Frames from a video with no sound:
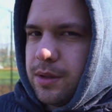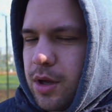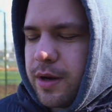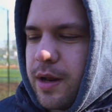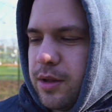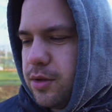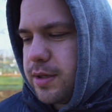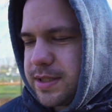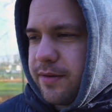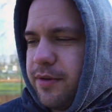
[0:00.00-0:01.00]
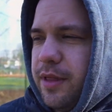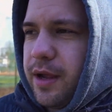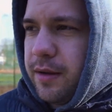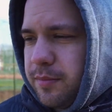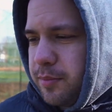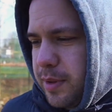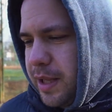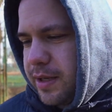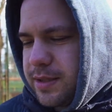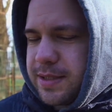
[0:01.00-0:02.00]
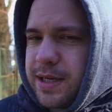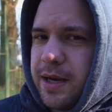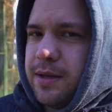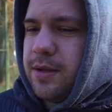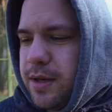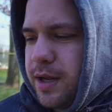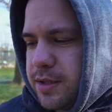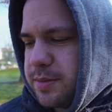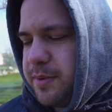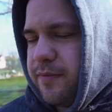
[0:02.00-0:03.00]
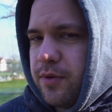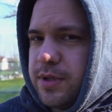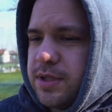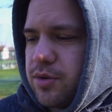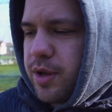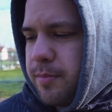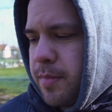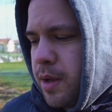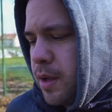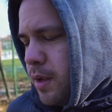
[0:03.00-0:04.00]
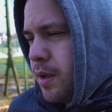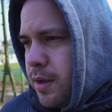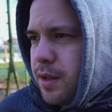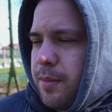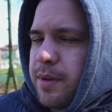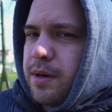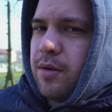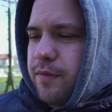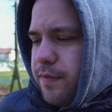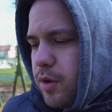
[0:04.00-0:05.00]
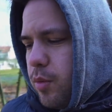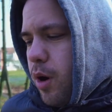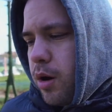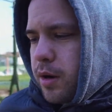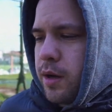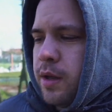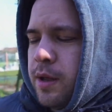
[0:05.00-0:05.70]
Not that I do this every day, but like decided today, just before the stream, I'm gonna go for a walk.